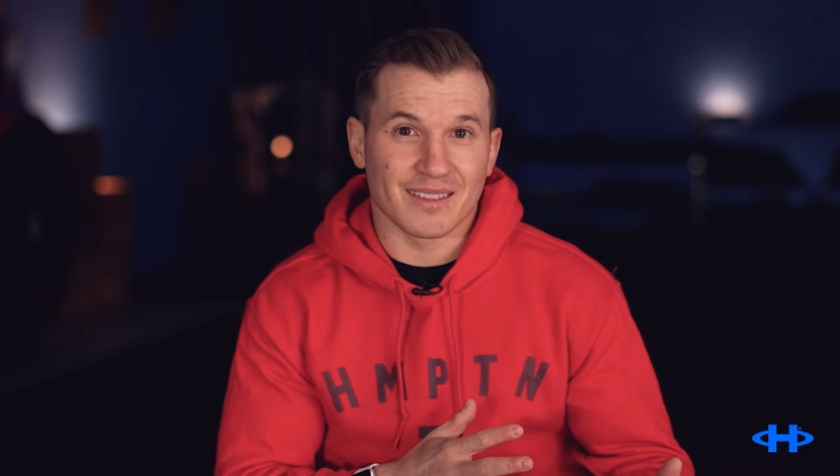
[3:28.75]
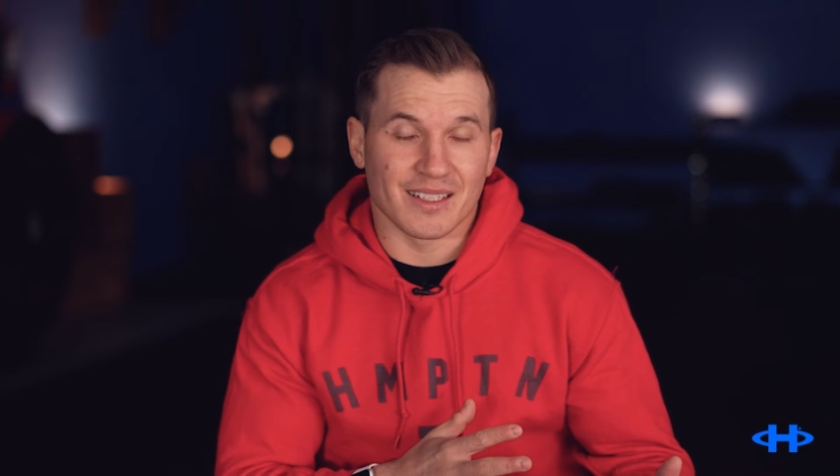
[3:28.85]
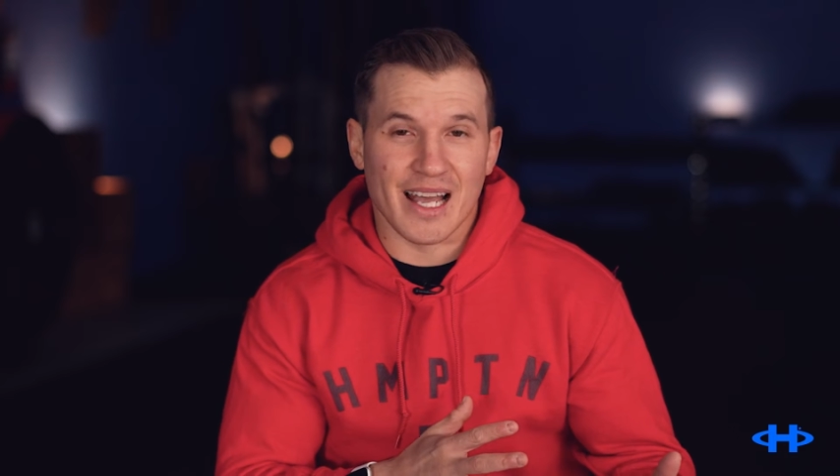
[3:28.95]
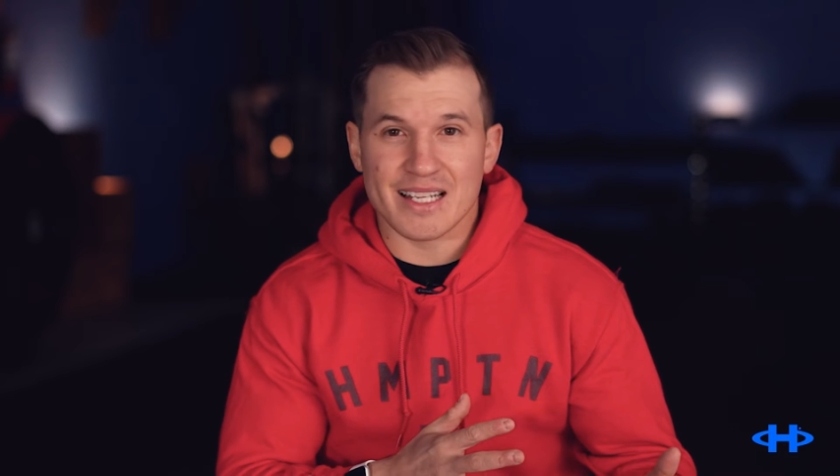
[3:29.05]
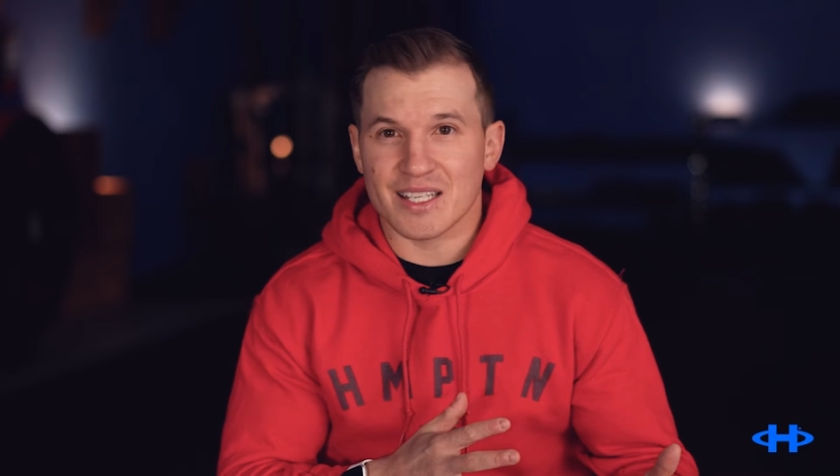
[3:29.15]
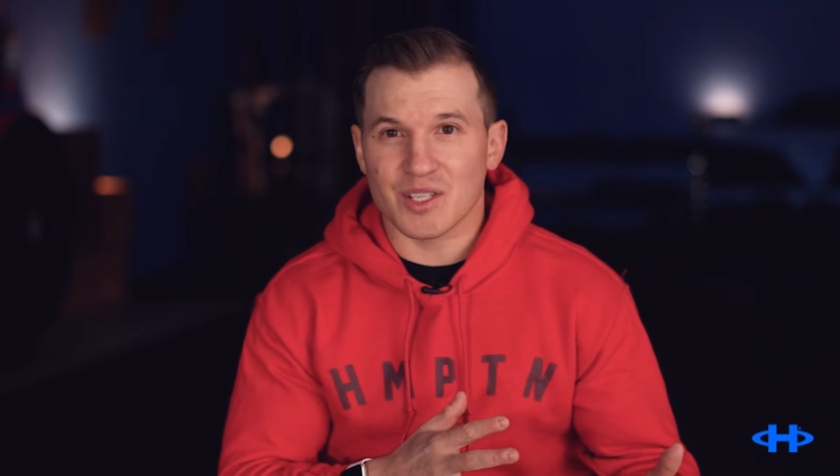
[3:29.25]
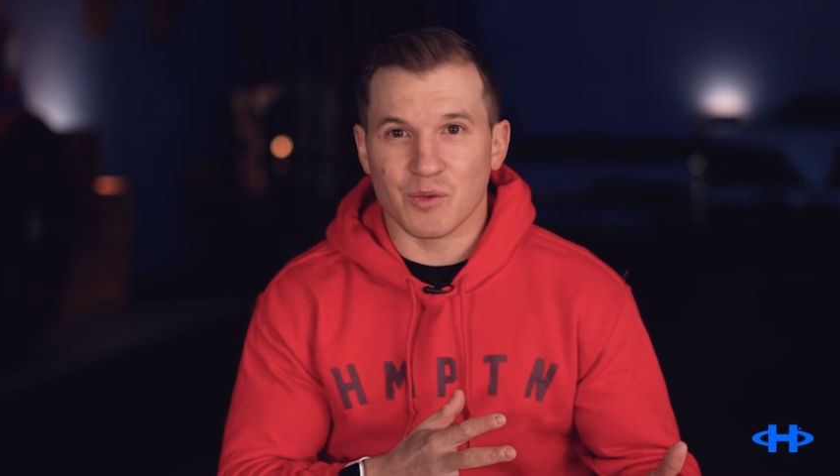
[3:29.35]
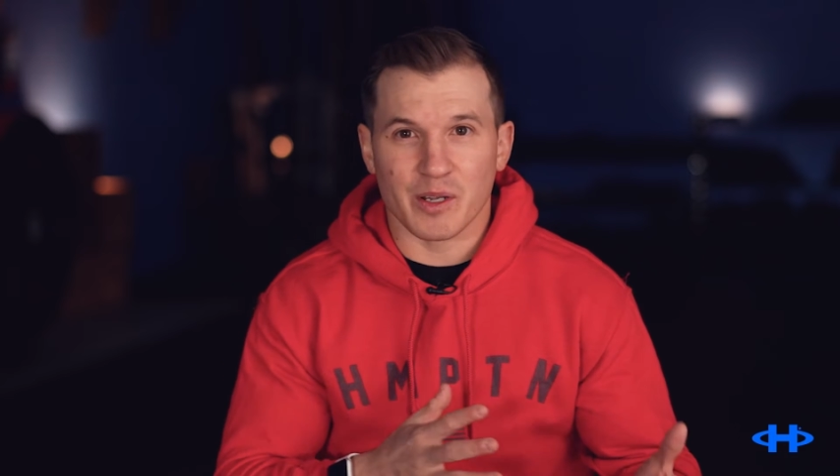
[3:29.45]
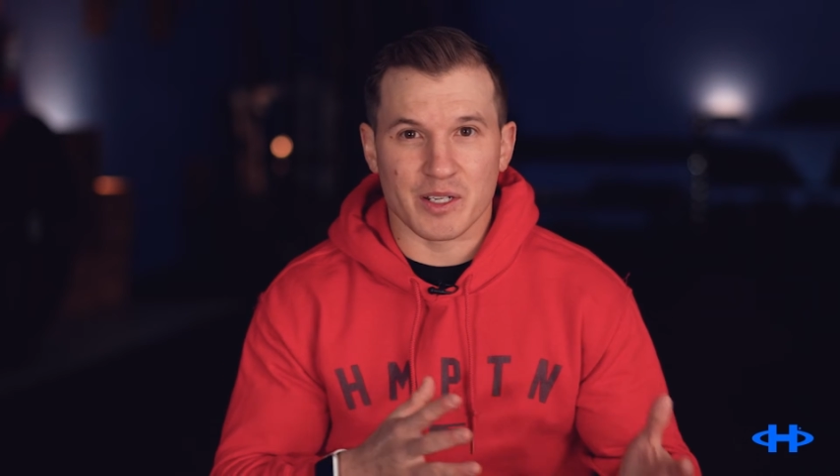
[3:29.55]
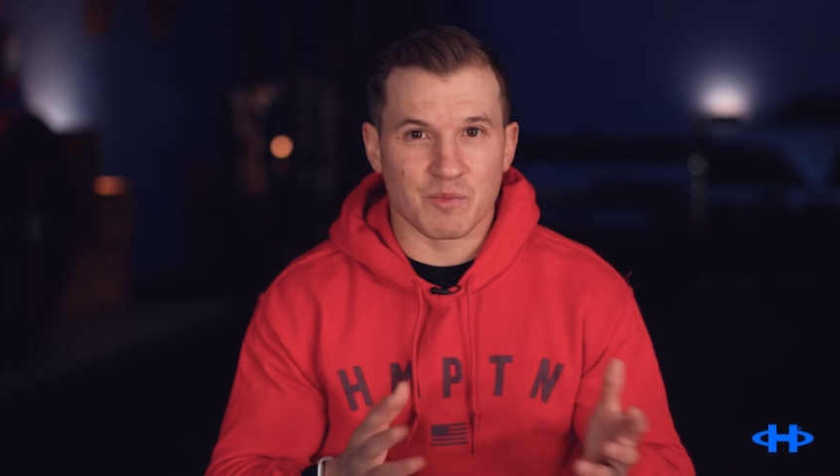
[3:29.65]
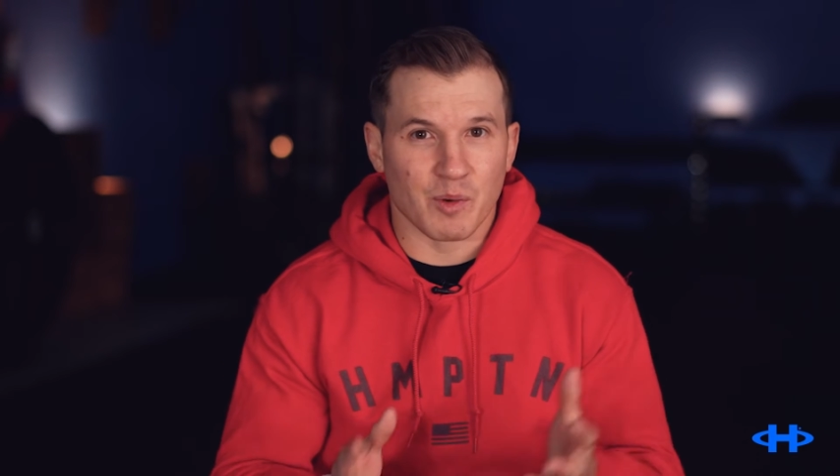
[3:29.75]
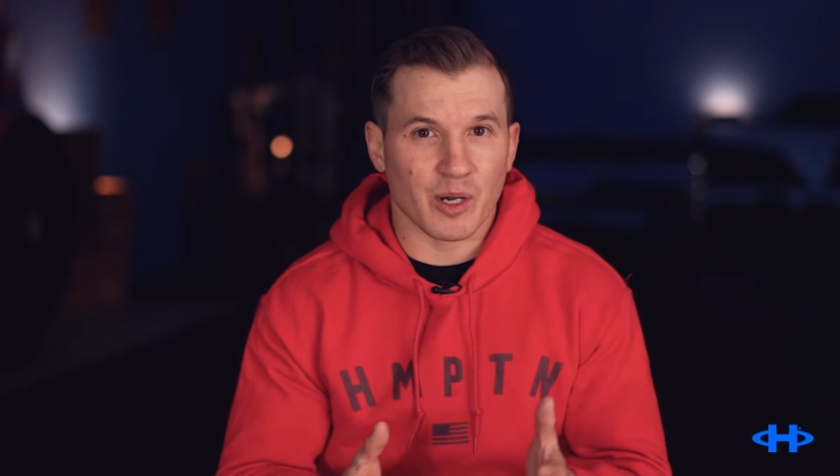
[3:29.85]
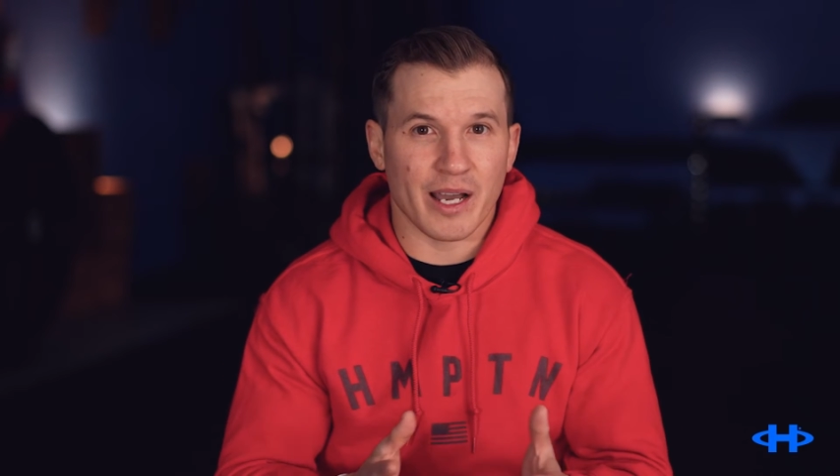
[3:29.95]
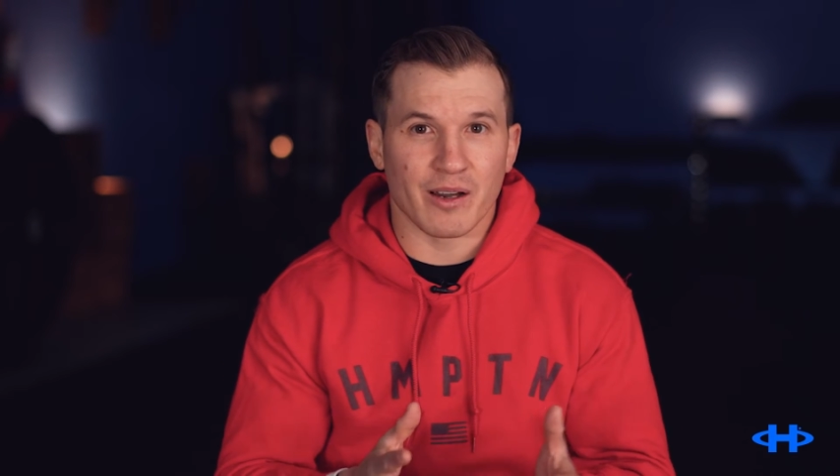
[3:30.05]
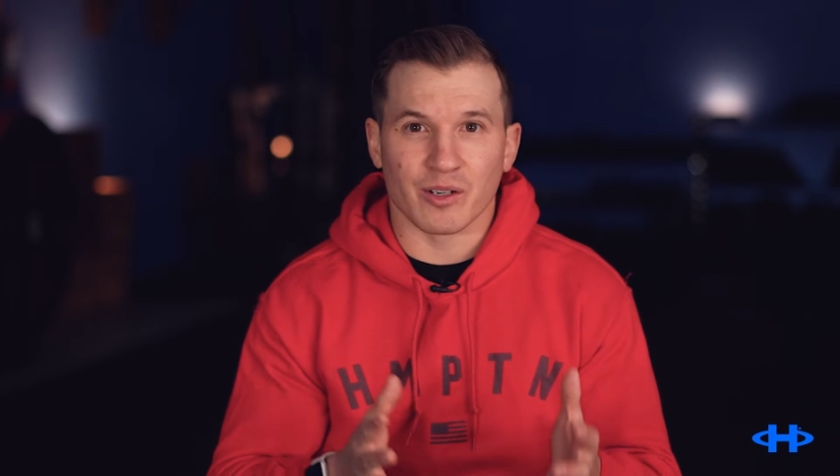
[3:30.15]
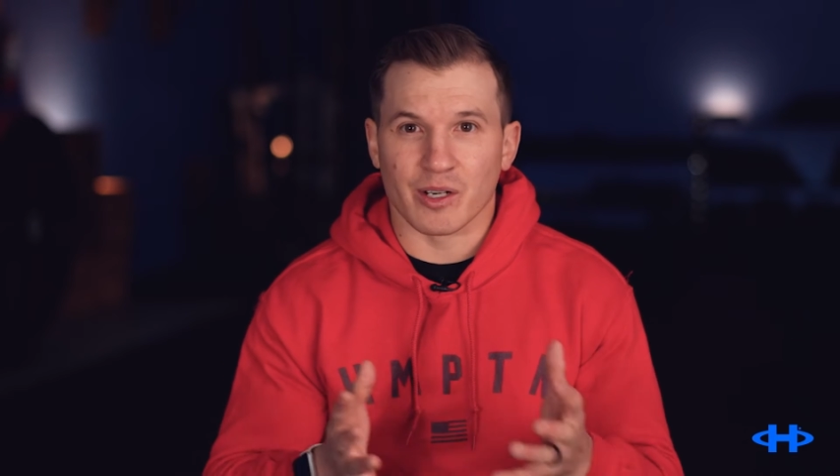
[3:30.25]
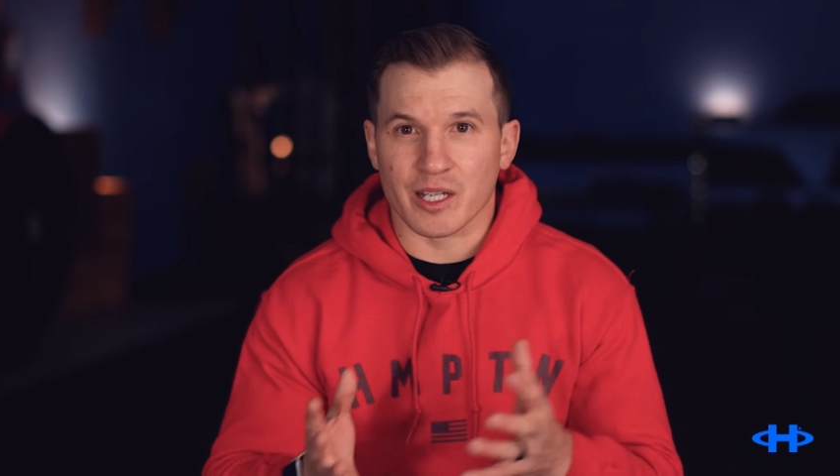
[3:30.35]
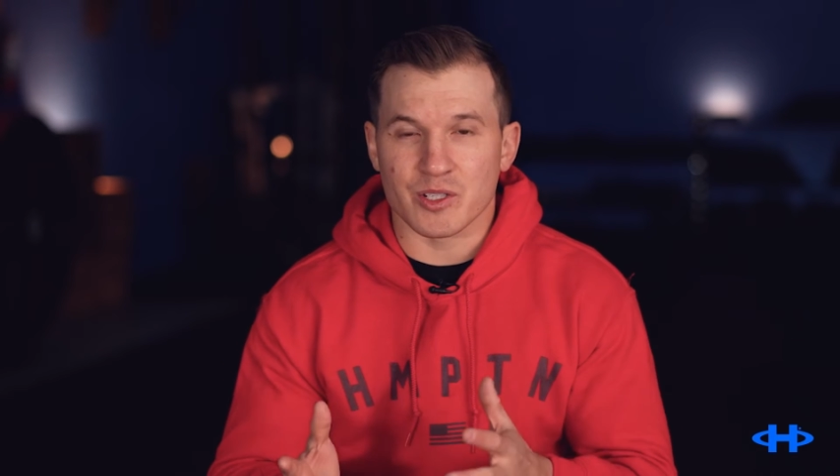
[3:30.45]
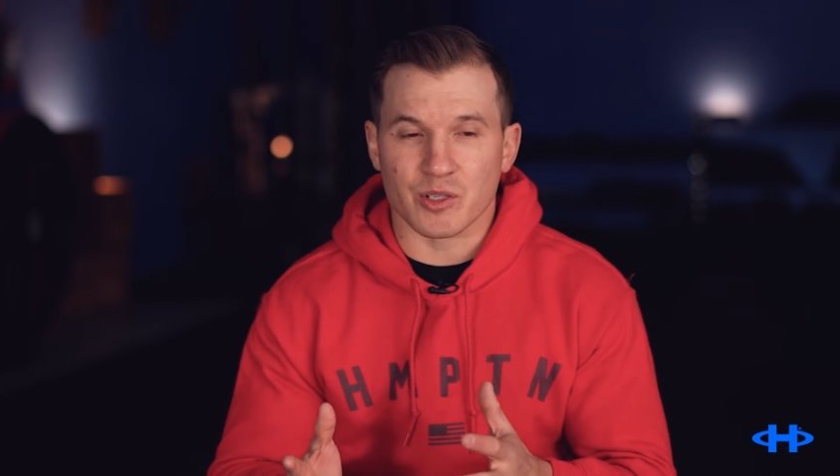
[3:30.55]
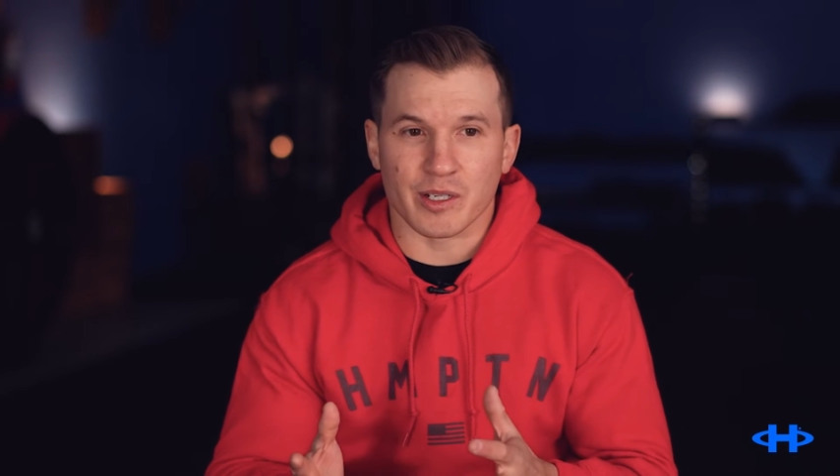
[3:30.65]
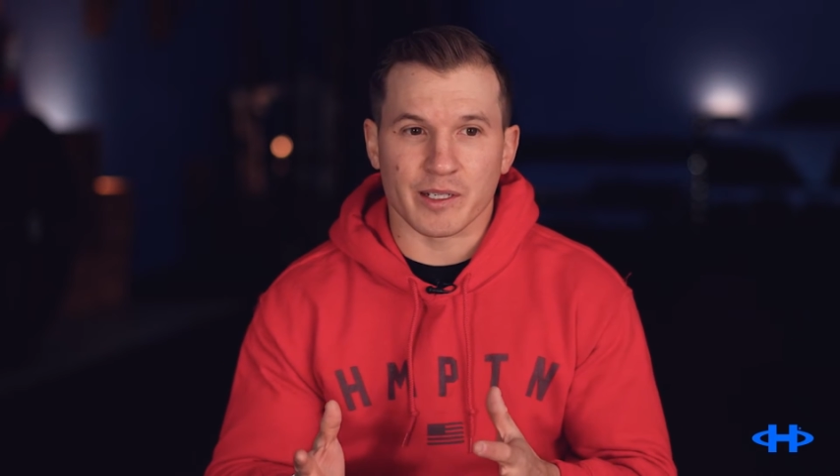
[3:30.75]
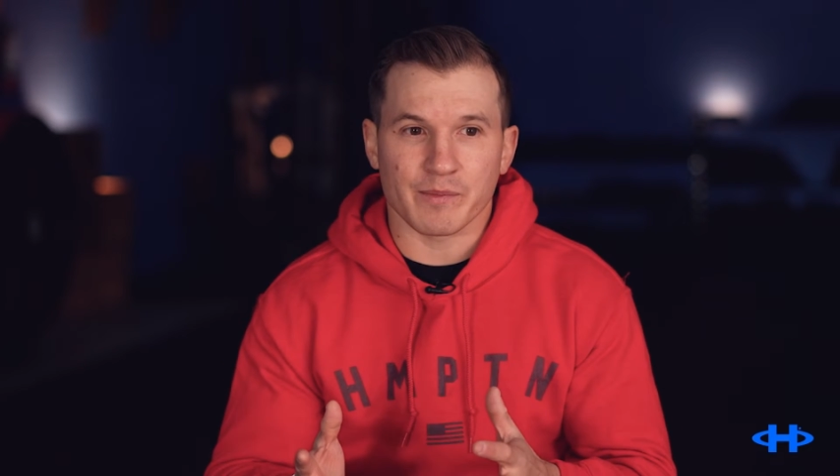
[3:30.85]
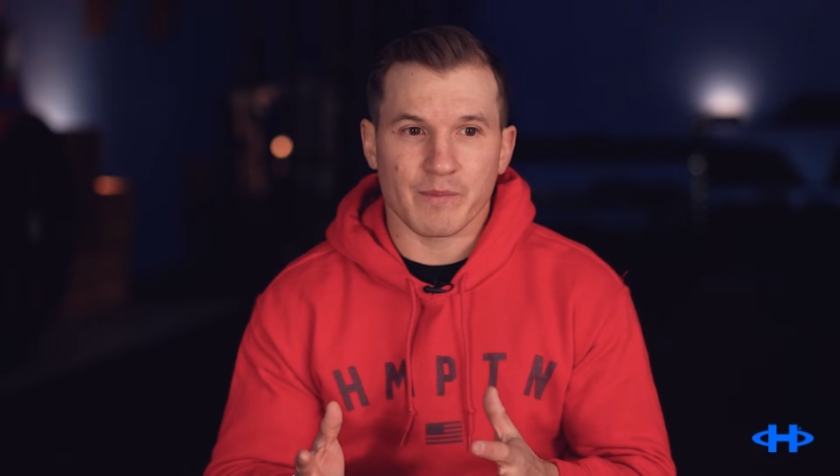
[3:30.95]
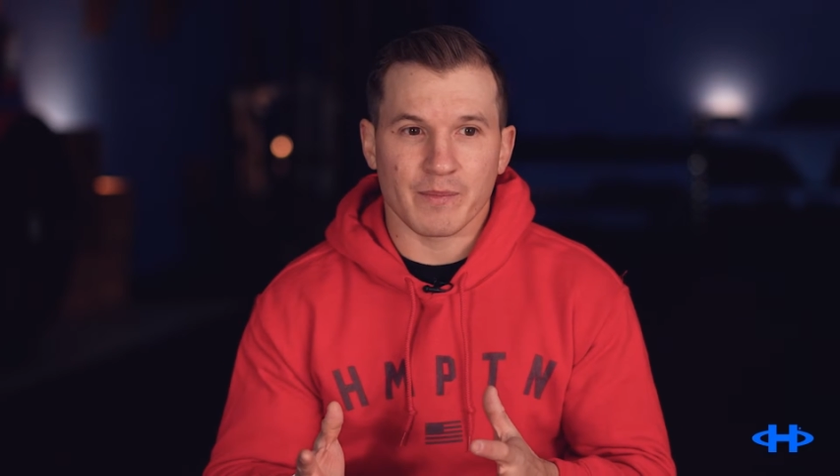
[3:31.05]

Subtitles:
The last thing you want is burnout or injury.